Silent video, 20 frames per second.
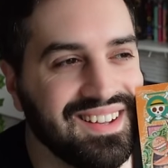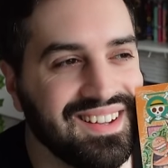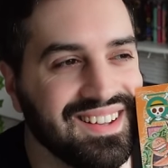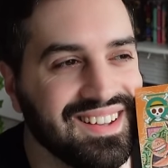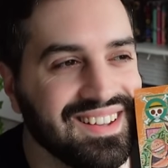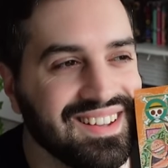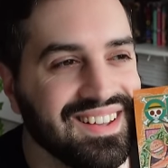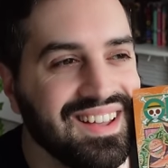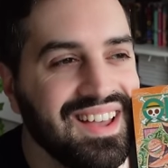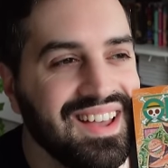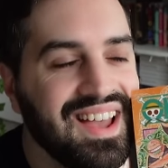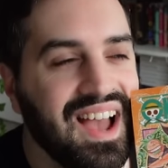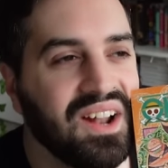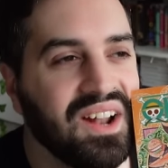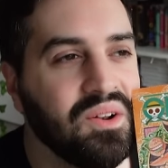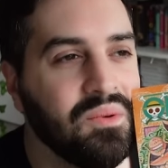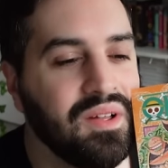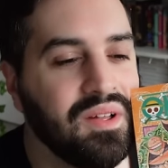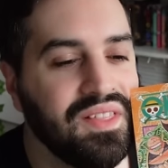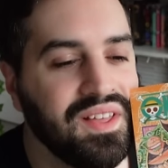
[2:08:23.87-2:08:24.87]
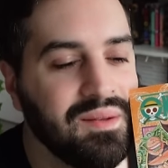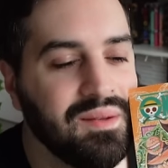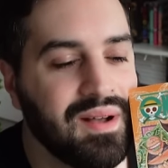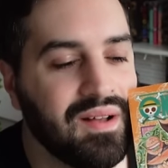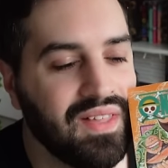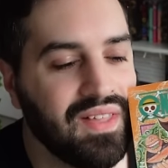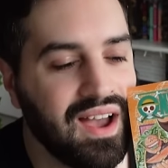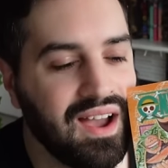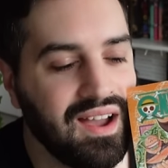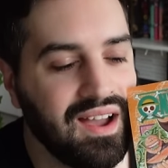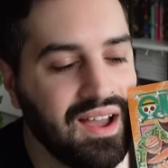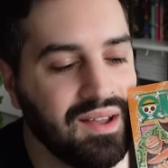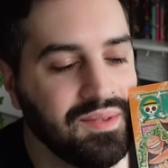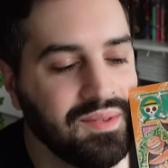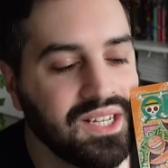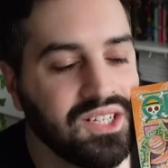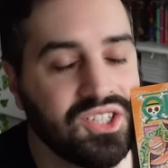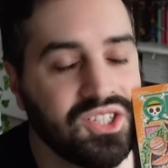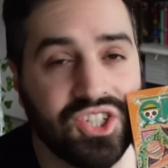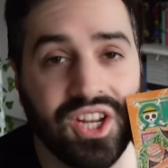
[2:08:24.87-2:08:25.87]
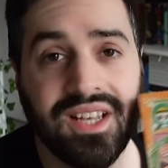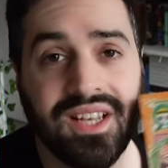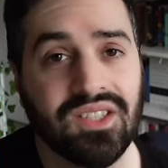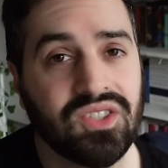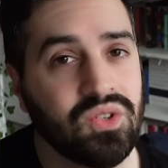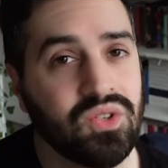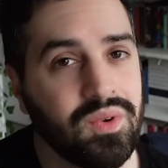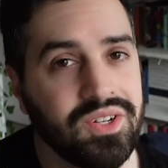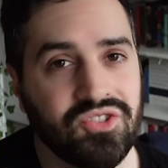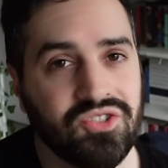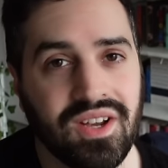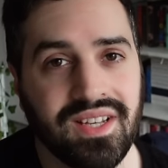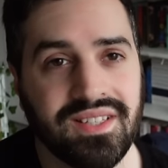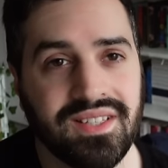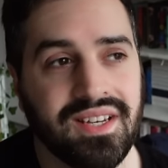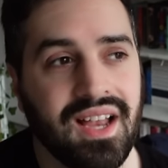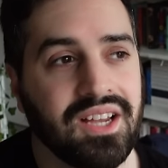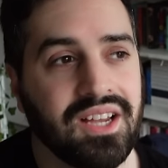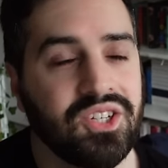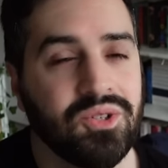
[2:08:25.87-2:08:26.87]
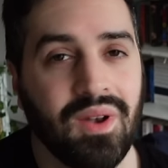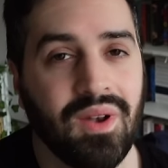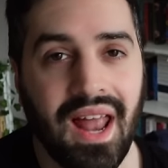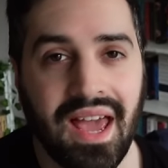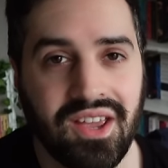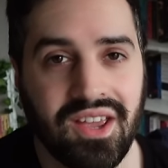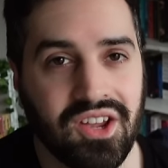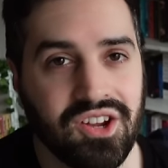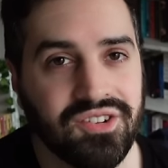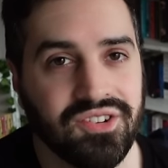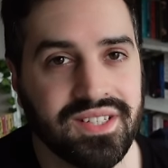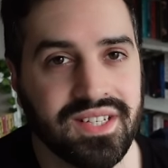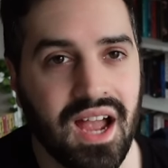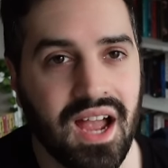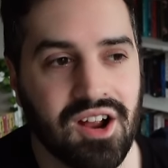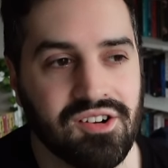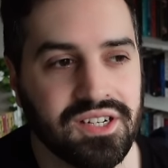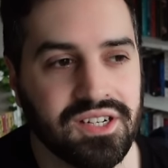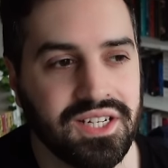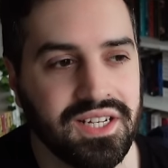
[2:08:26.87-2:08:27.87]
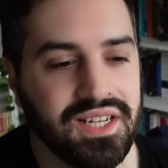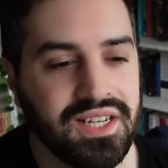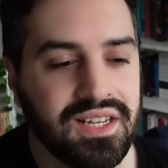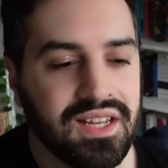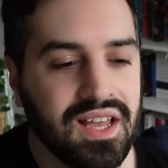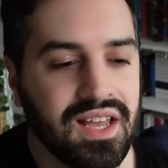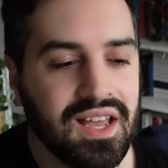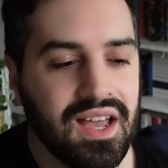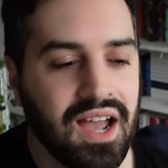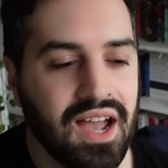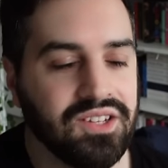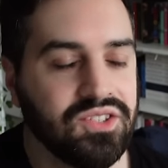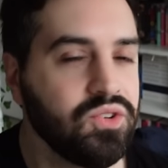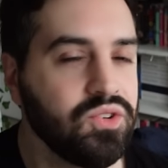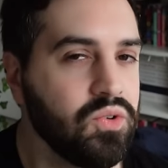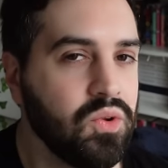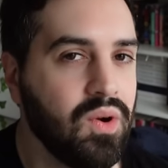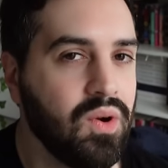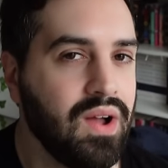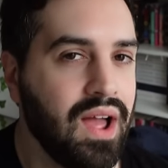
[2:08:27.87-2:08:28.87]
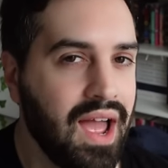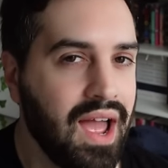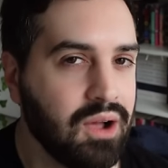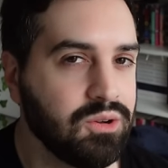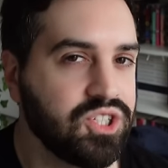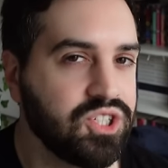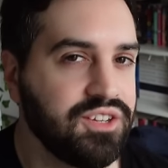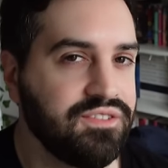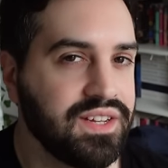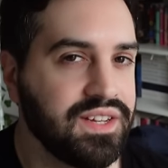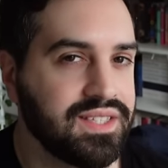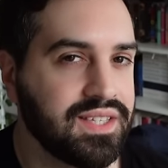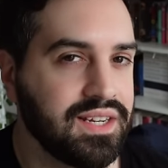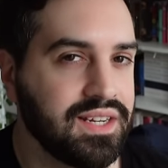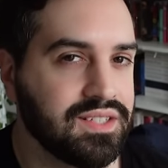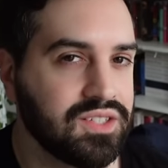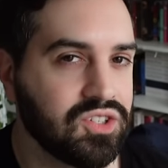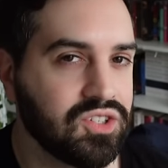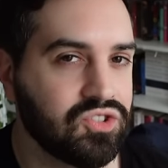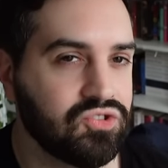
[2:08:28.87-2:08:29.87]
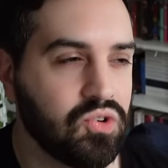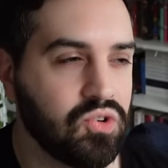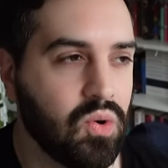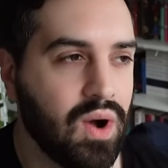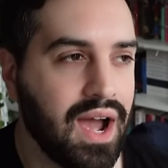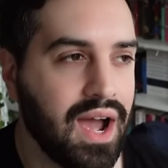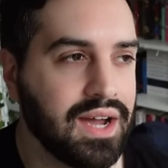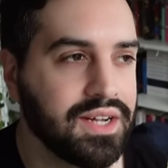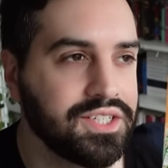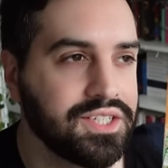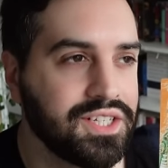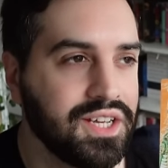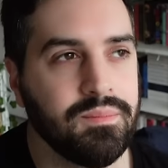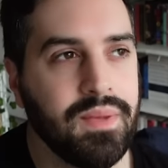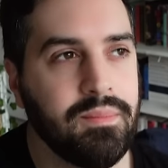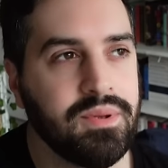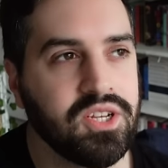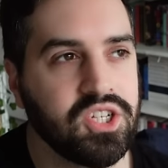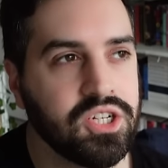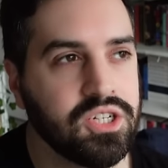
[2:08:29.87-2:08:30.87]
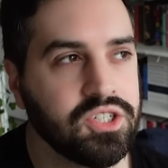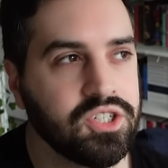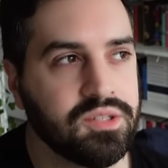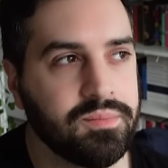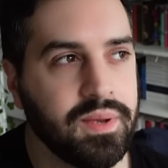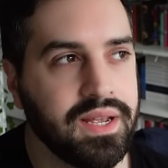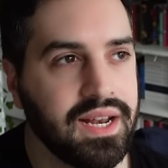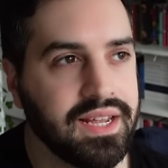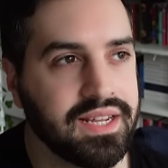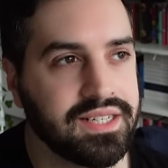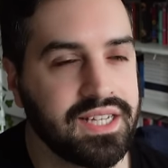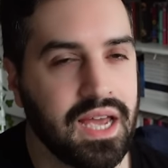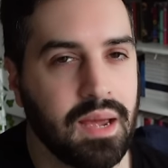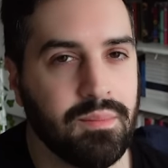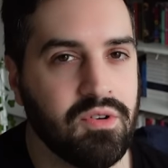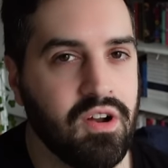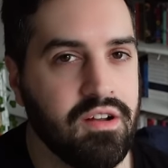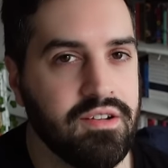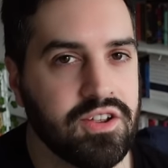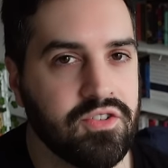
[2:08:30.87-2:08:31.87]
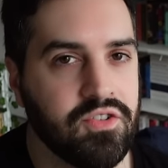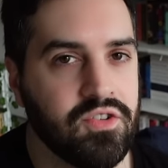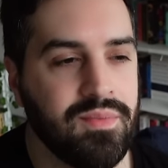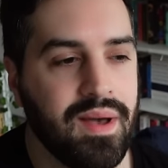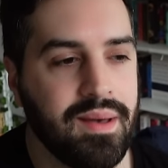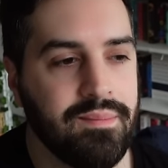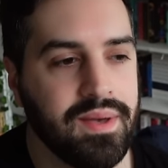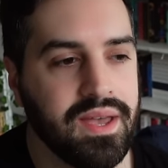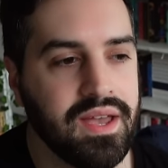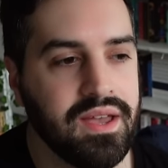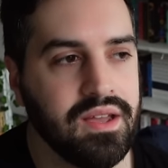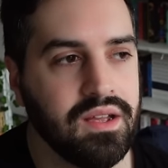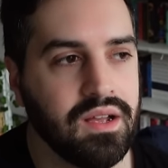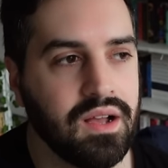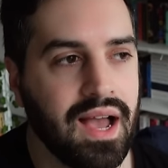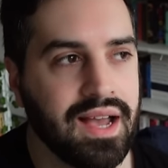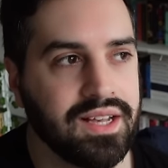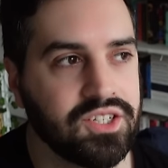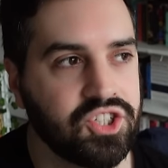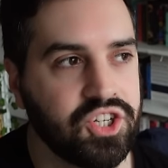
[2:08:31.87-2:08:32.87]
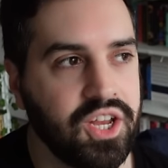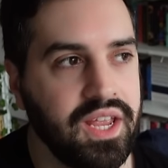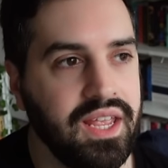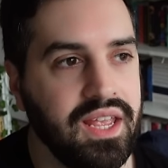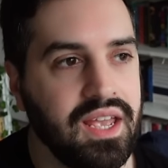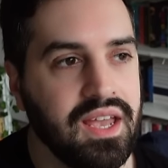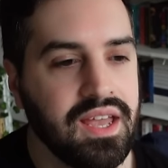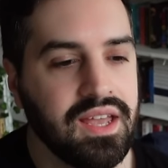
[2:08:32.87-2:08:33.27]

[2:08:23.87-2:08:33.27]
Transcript: I don't know what to think about that. I mean, she is so interesting. I do like her as a character. I just don't know how she fits in as a straw hat. Maybe she'll just be like a temporary crew member as she